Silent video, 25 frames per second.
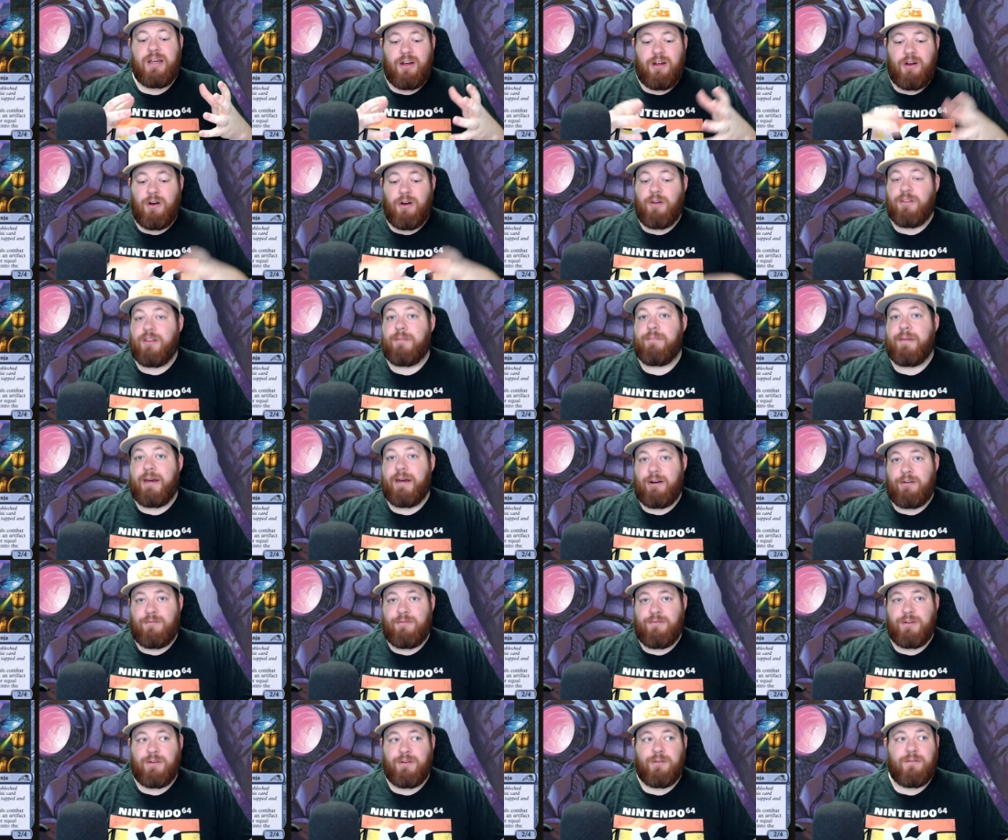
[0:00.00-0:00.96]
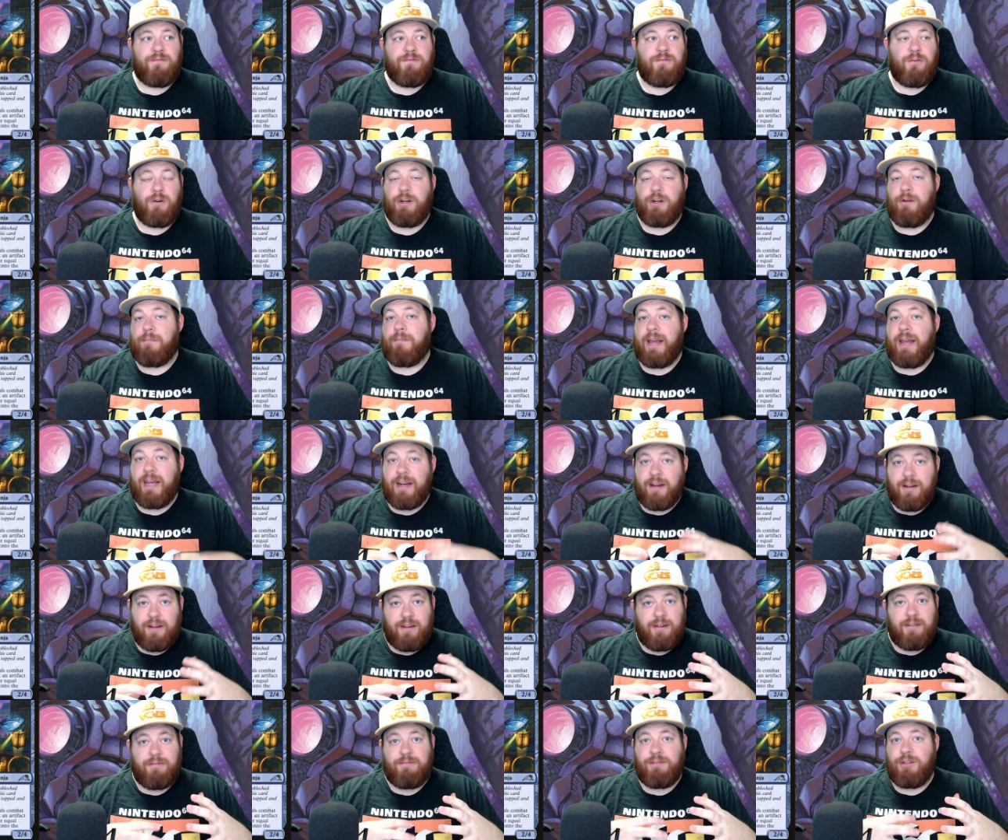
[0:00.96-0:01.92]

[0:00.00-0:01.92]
on the battlefield for your mana,